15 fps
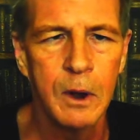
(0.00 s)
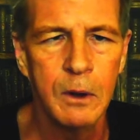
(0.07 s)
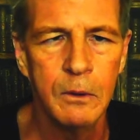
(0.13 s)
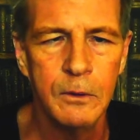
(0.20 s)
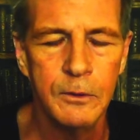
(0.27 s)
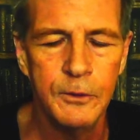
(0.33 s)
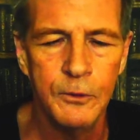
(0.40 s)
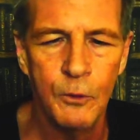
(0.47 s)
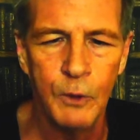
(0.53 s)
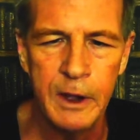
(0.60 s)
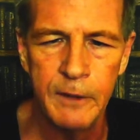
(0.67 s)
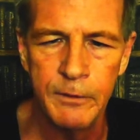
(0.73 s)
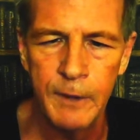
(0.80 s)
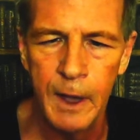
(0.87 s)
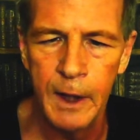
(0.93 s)

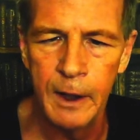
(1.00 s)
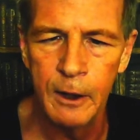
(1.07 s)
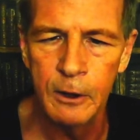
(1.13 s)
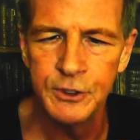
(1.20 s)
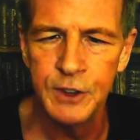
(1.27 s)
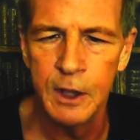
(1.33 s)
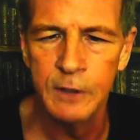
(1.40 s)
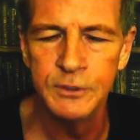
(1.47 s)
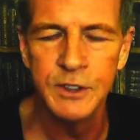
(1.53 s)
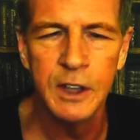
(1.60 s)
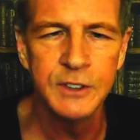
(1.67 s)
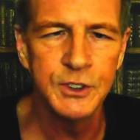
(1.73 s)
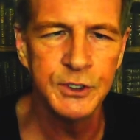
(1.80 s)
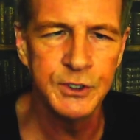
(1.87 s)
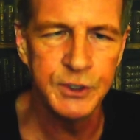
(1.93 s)
redefining ourselves
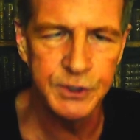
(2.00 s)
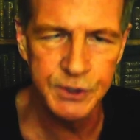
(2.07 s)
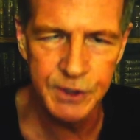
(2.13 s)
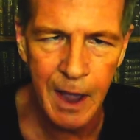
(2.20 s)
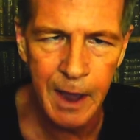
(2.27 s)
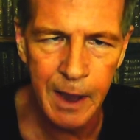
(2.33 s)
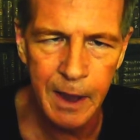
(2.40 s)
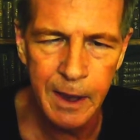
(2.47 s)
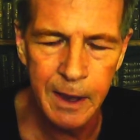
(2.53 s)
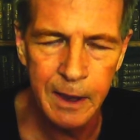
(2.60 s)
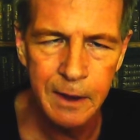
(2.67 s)
as a society.